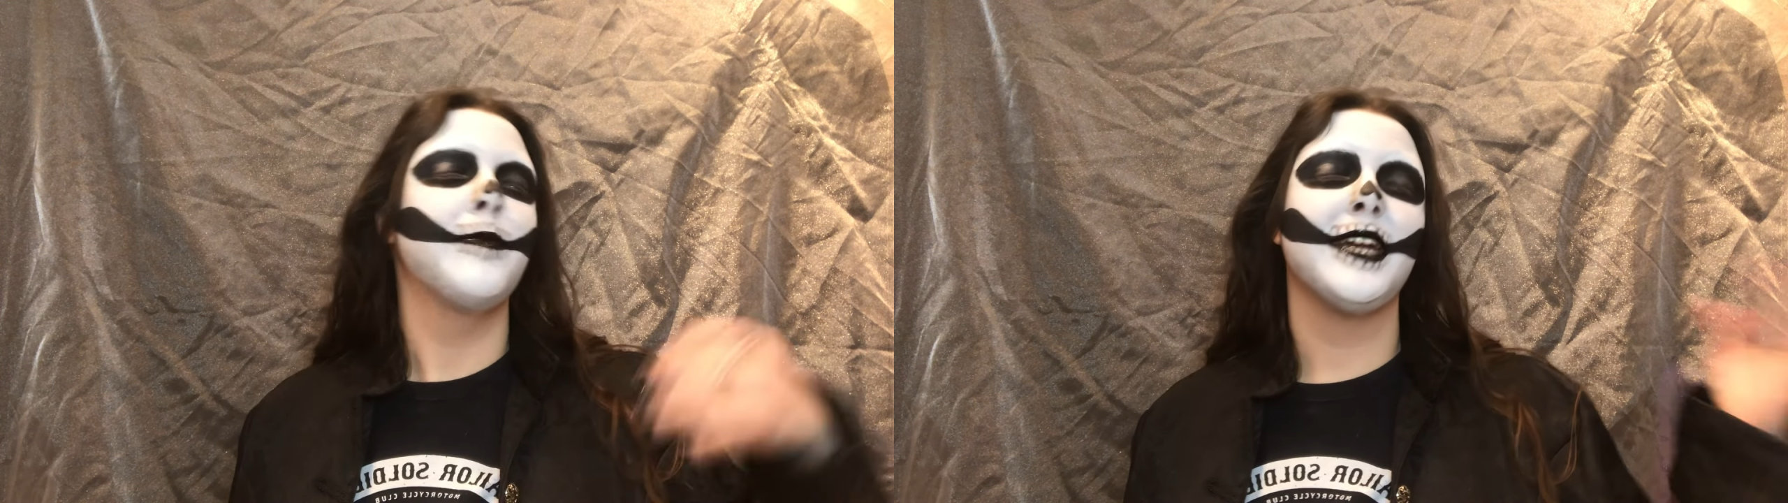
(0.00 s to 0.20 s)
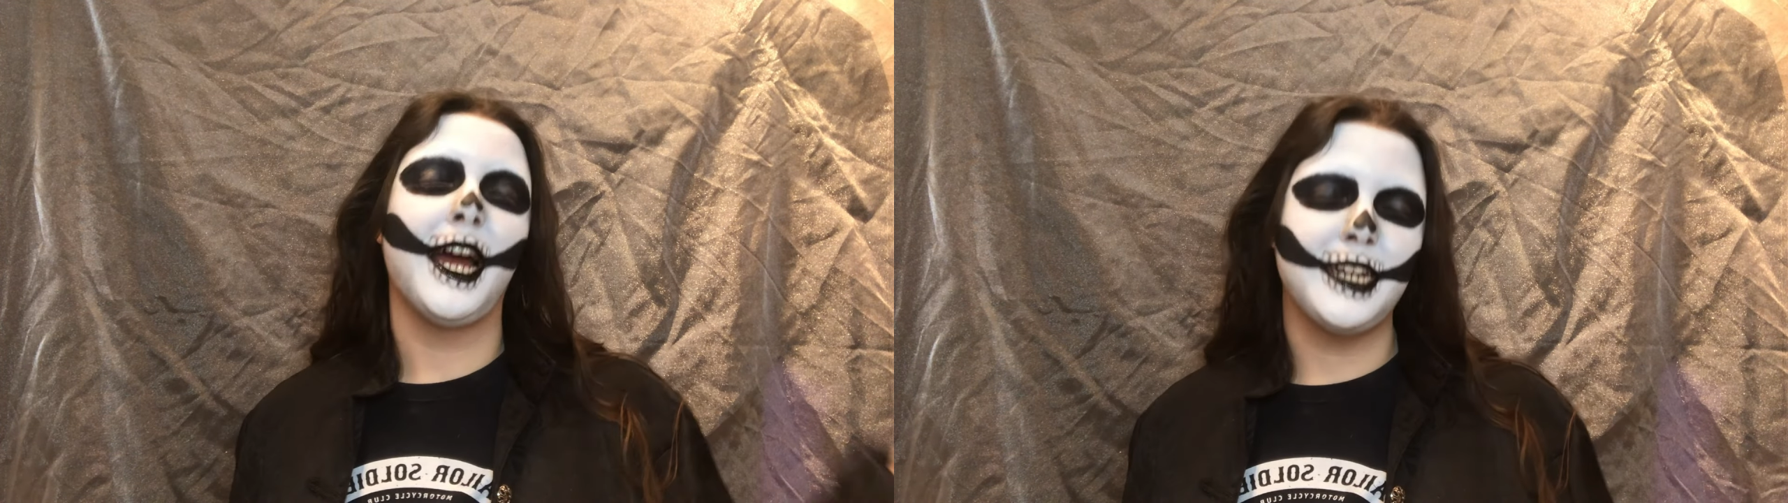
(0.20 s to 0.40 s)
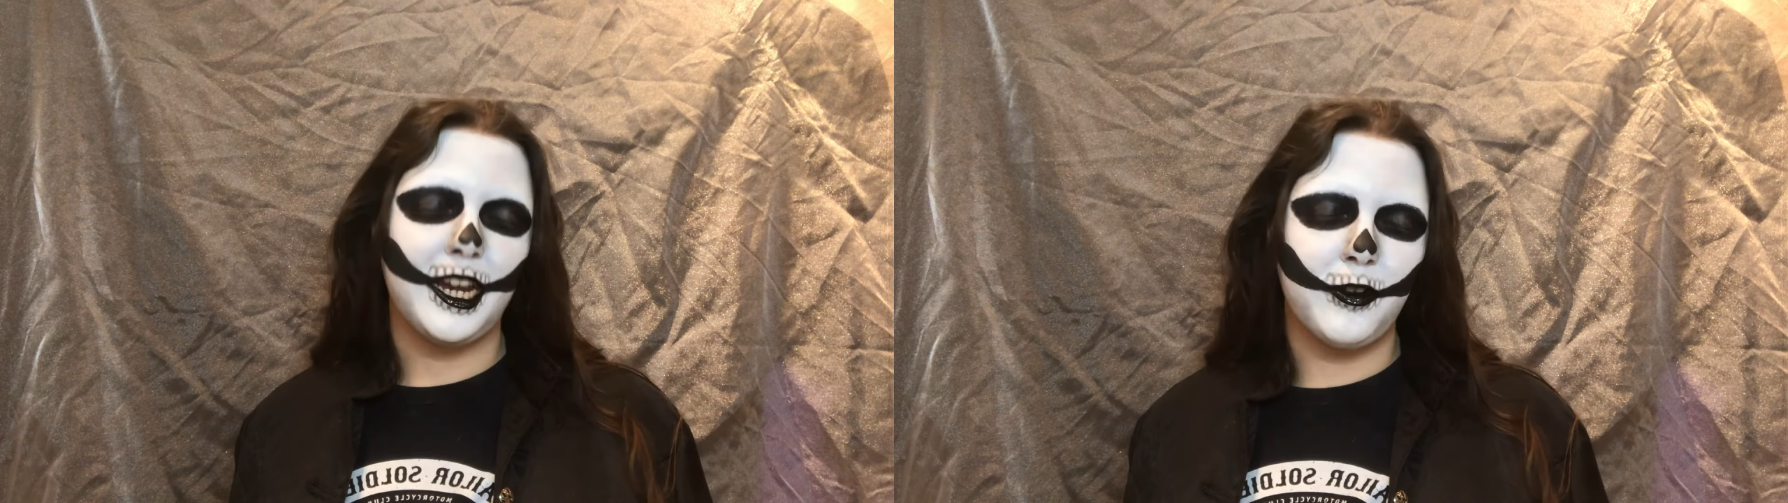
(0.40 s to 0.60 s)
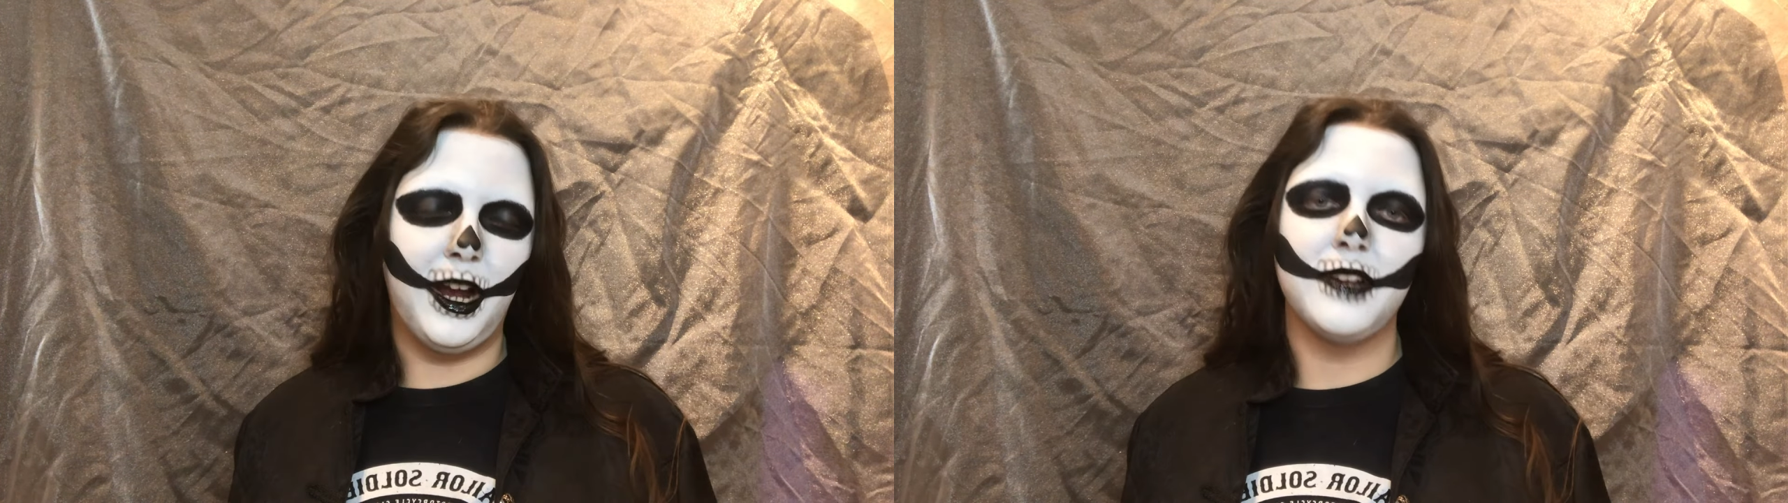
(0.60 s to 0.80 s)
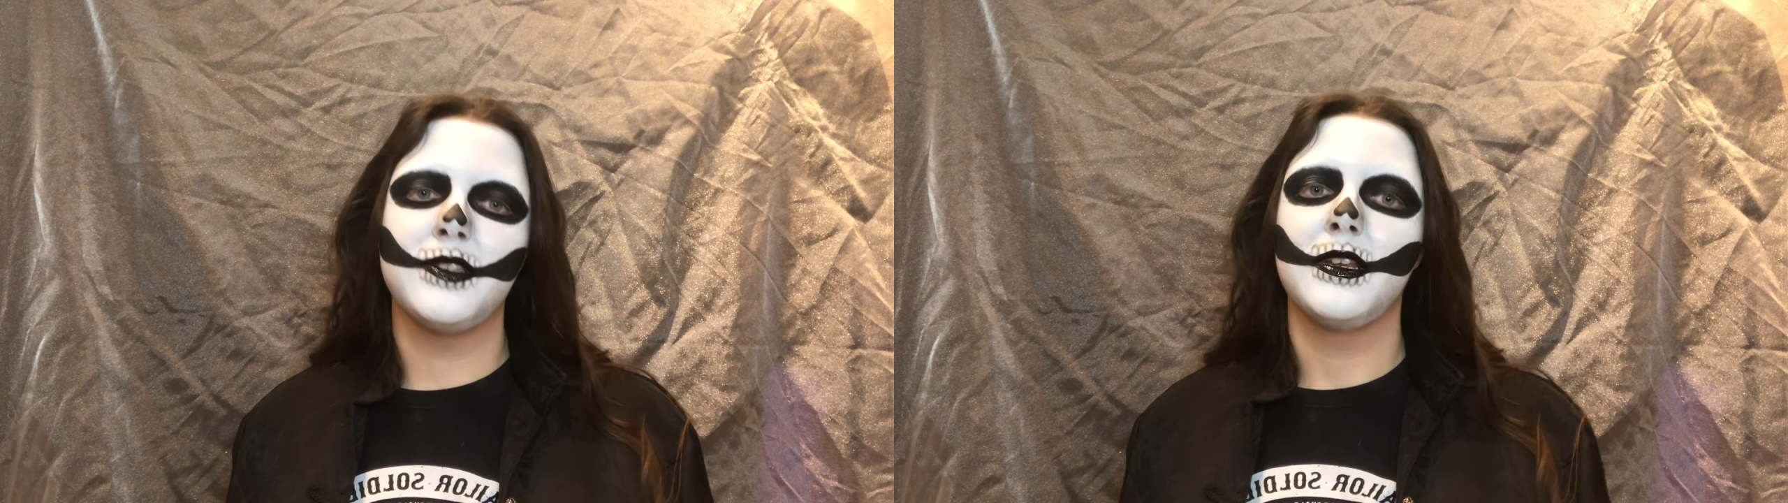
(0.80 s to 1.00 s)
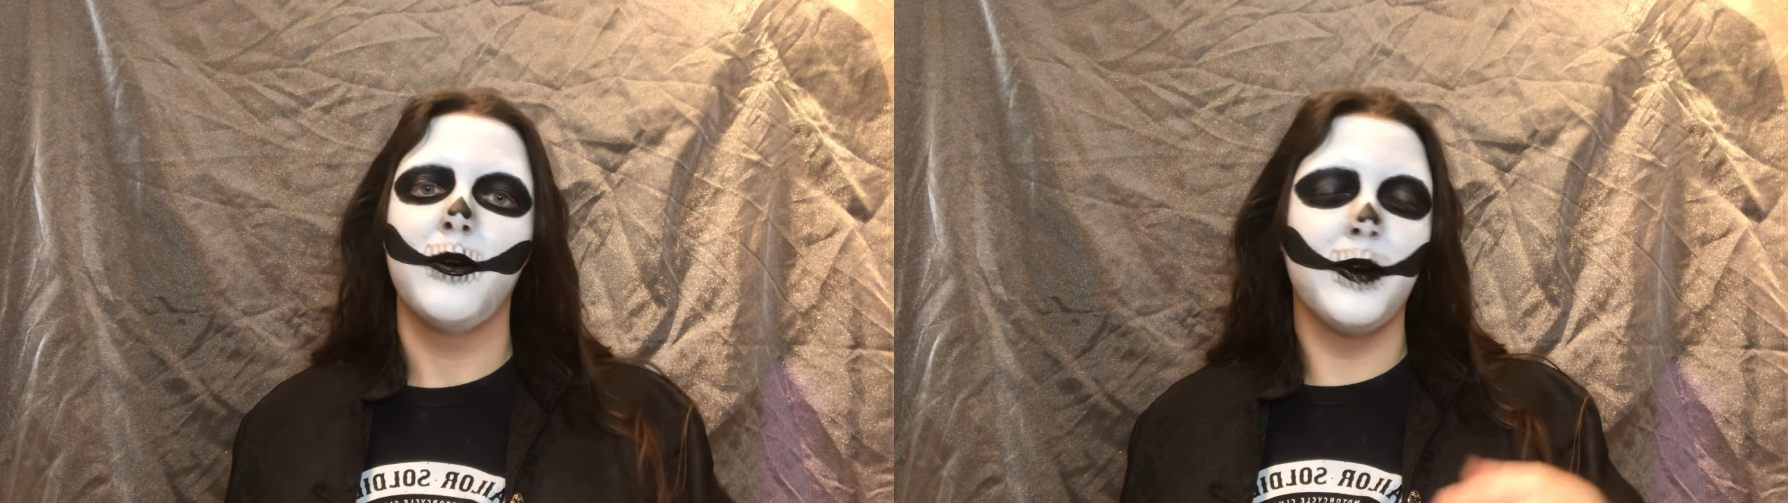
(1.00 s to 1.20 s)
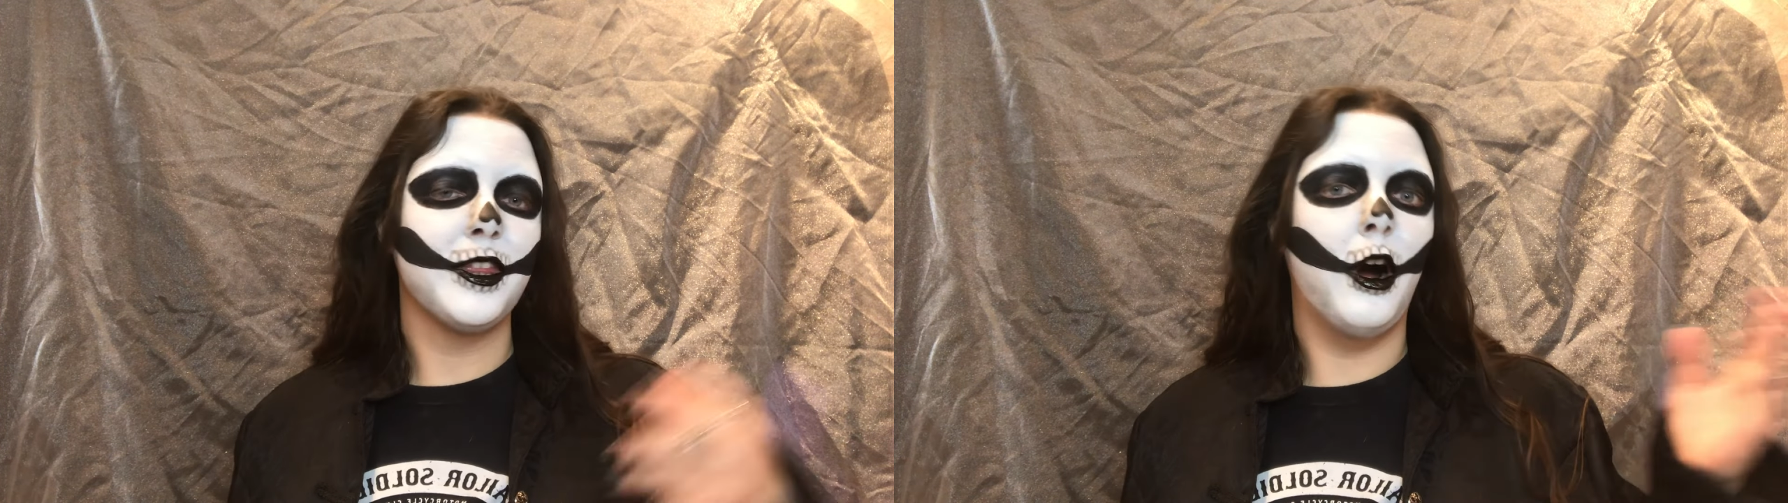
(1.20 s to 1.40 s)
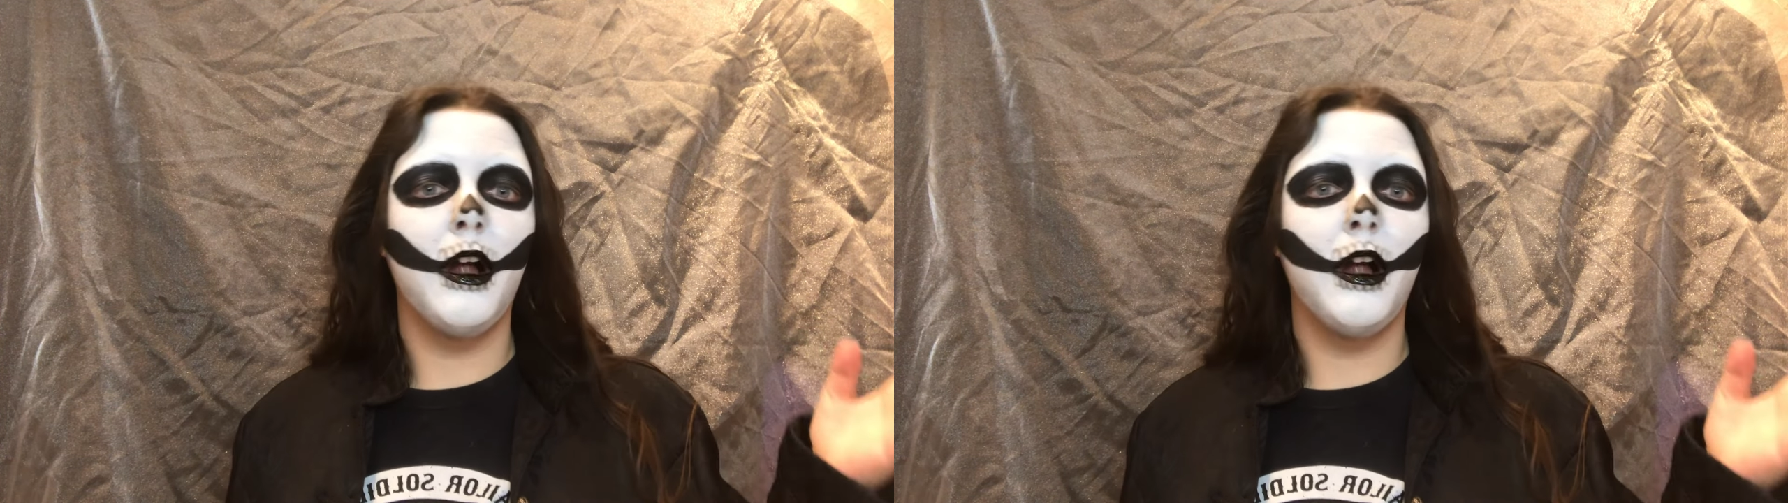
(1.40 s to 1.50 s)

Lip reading: But I digress. With